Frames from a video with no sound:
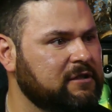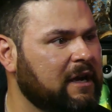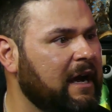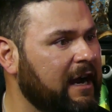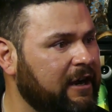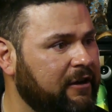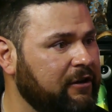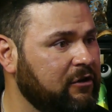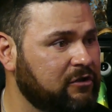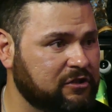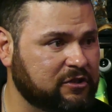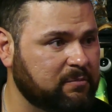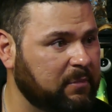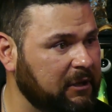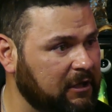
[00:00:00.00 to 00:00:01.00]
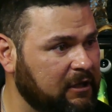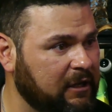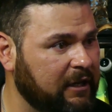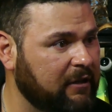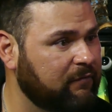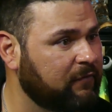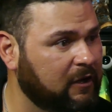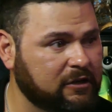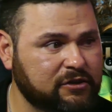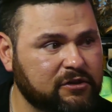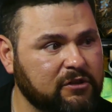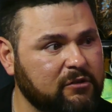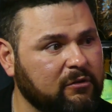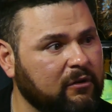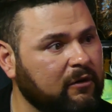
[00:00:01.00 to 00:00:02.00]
hire you to speak at a function or an